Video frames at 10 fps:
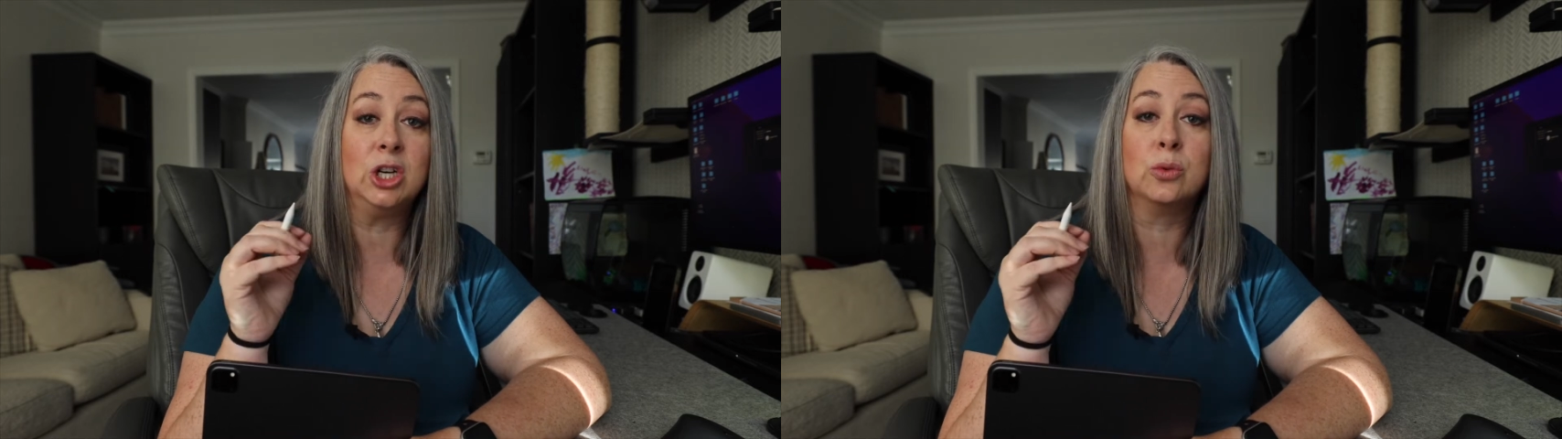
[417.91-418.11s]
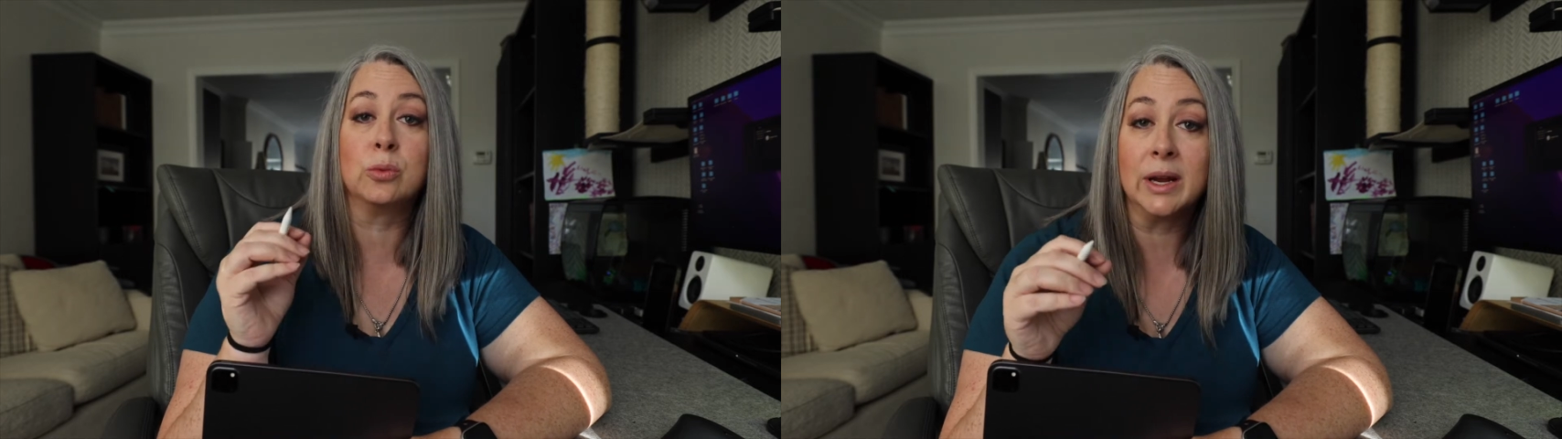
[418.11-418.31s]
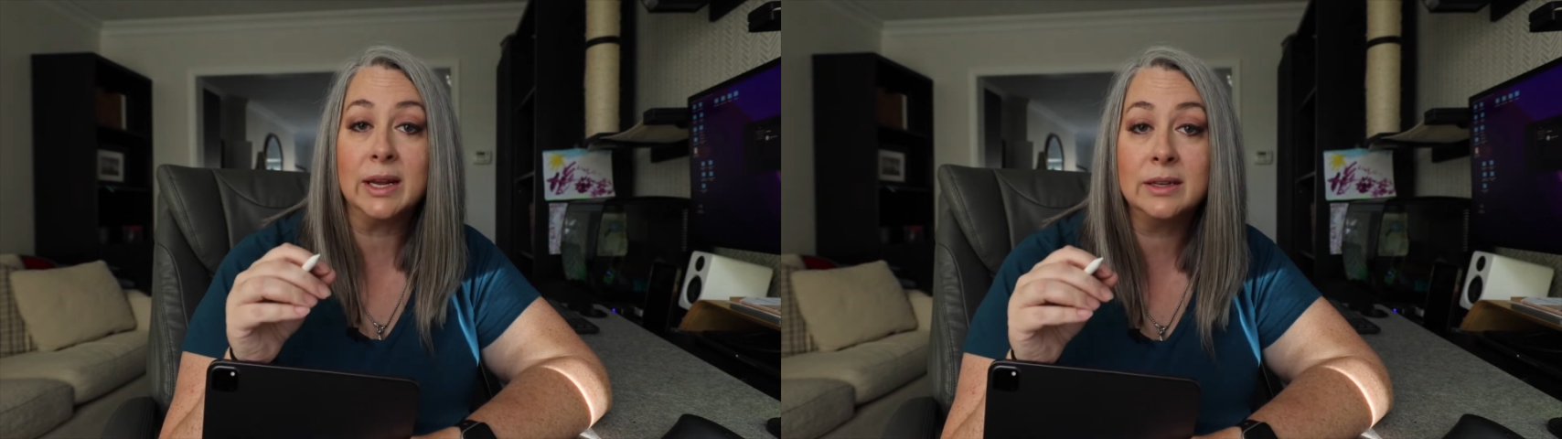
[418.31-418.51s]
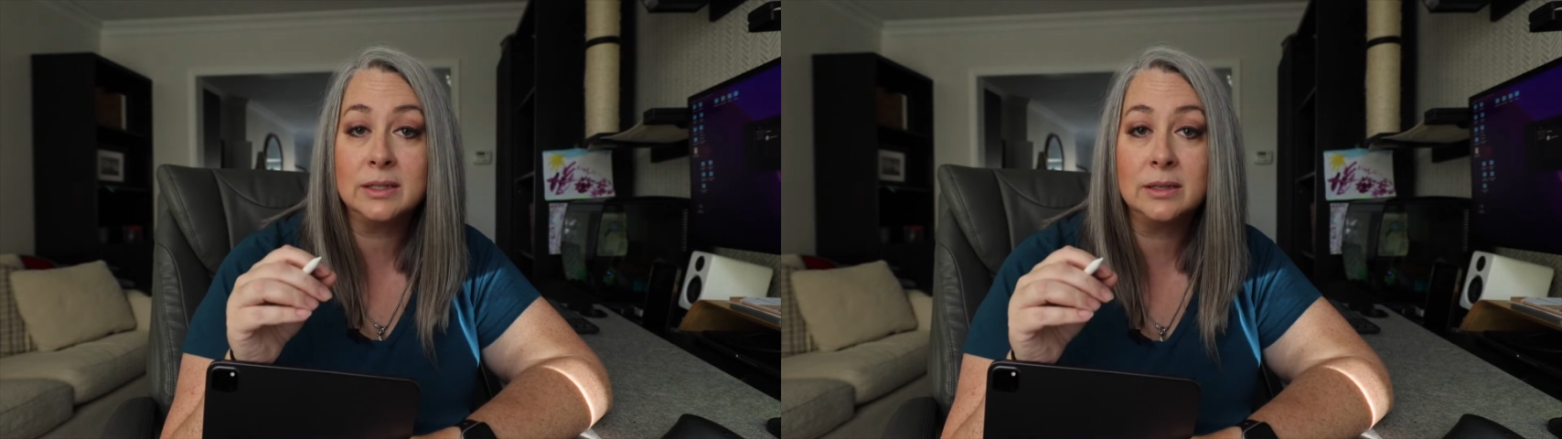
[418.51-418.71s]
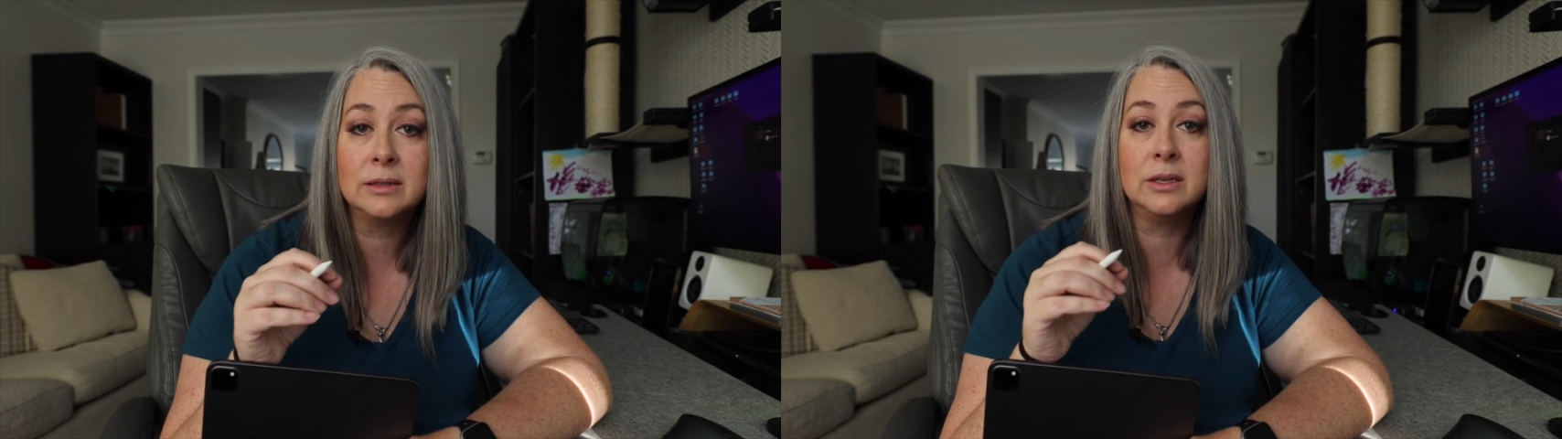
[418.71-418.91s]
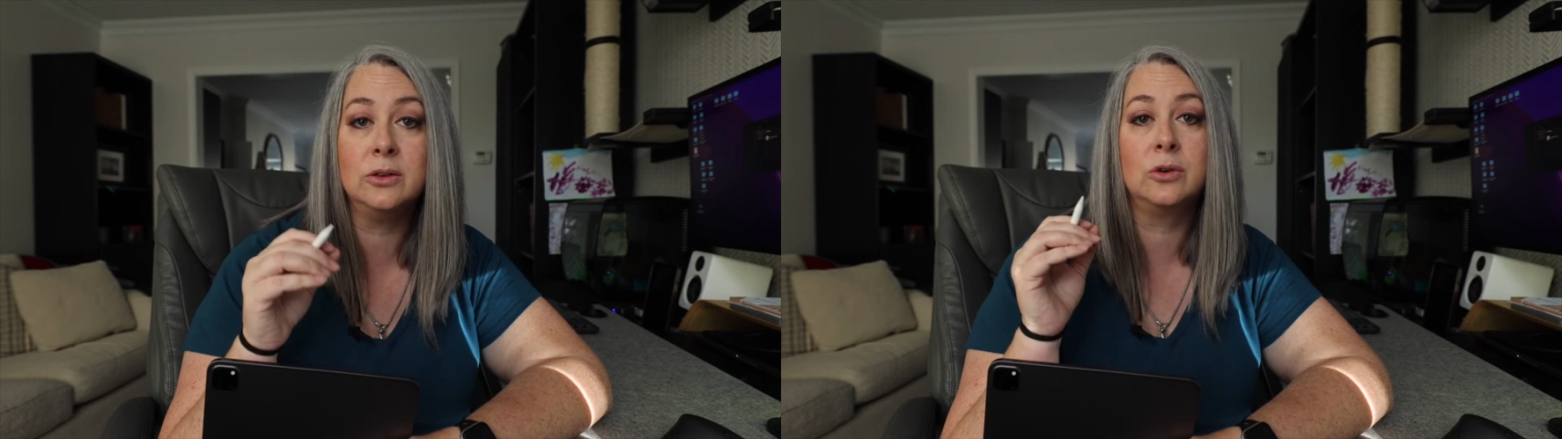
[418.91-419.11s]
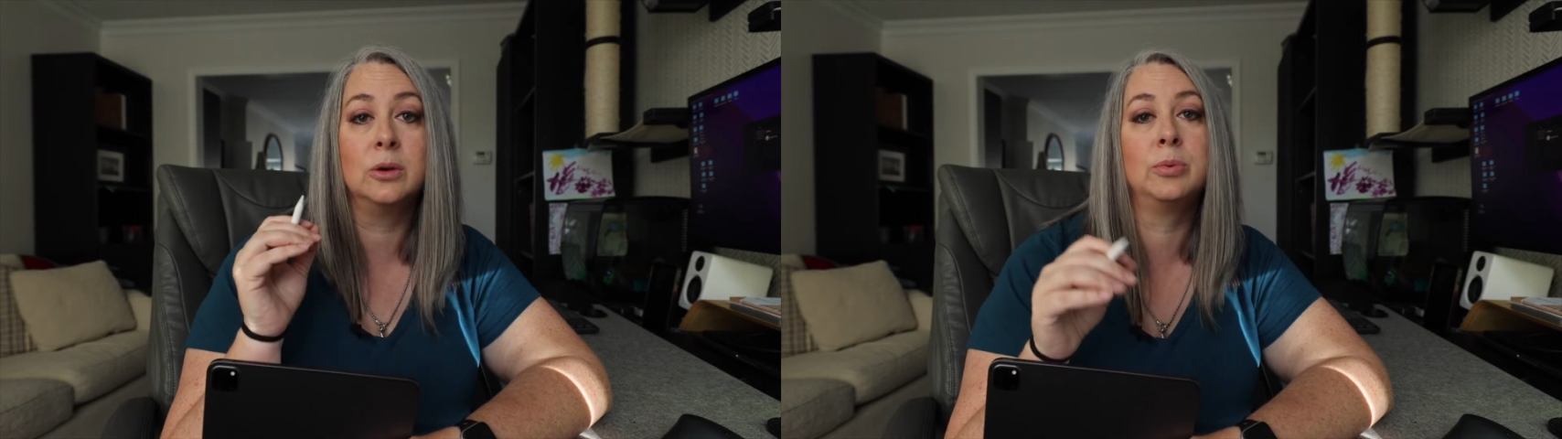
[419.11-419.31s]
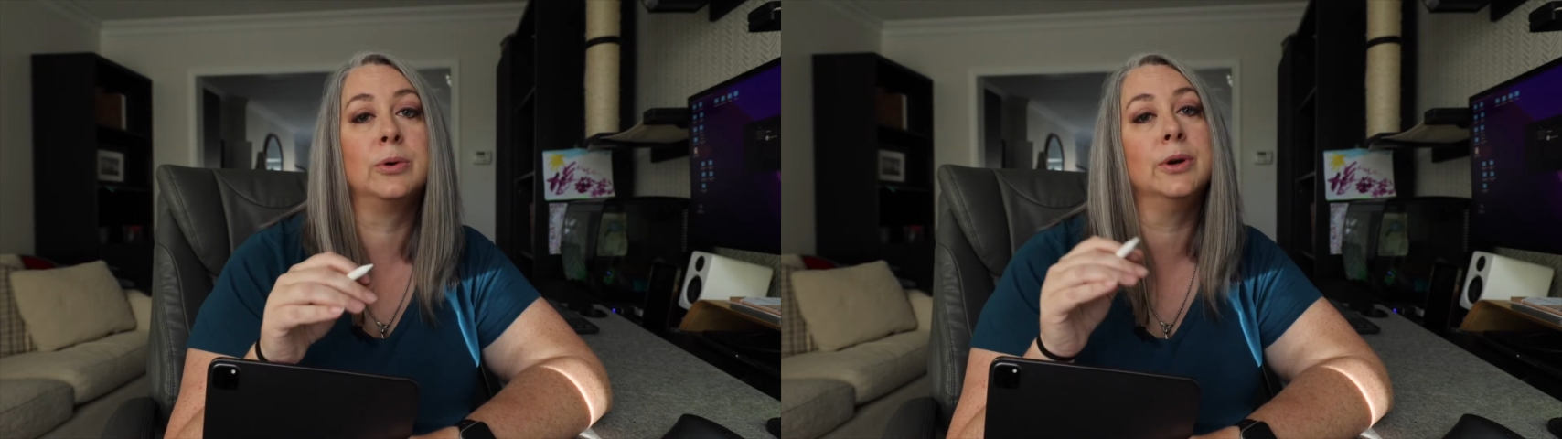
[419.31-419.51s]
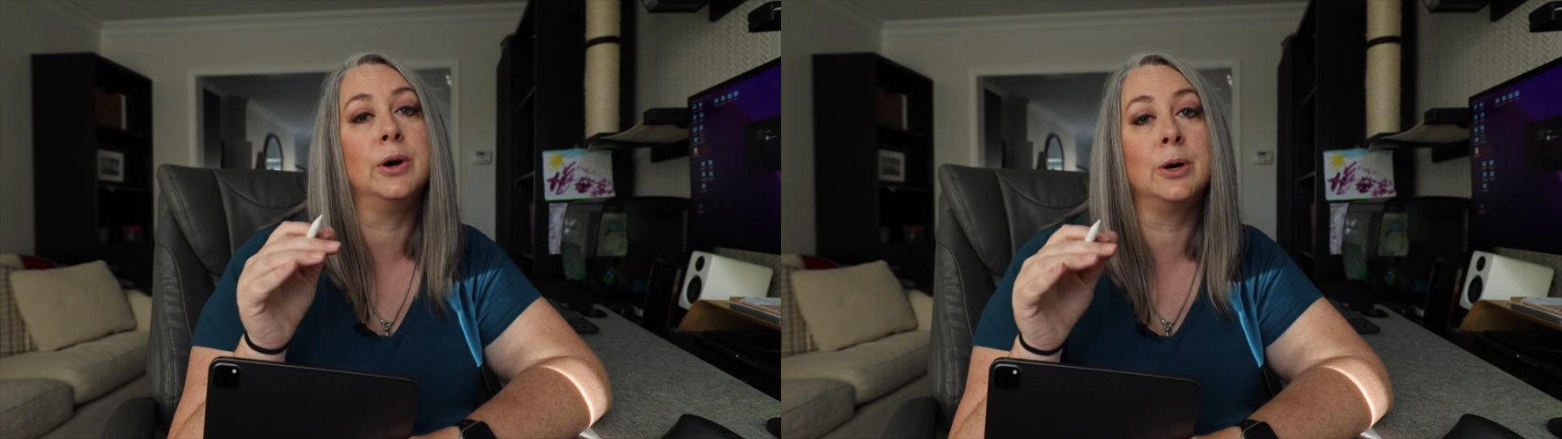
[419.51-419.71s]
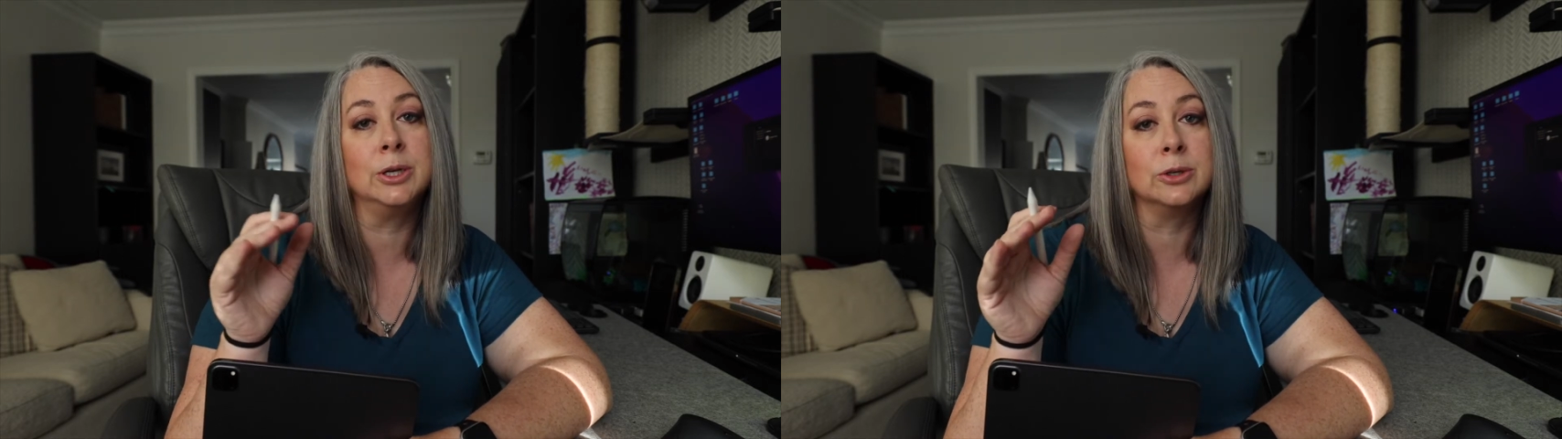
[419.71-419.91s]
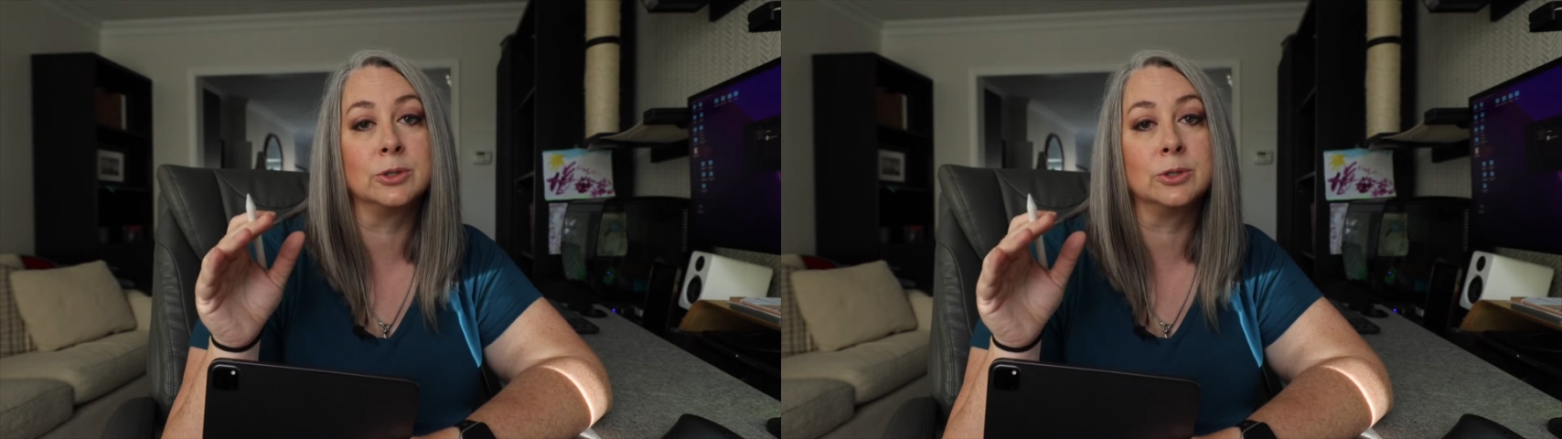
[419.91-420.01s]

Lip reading: grid that you can put on your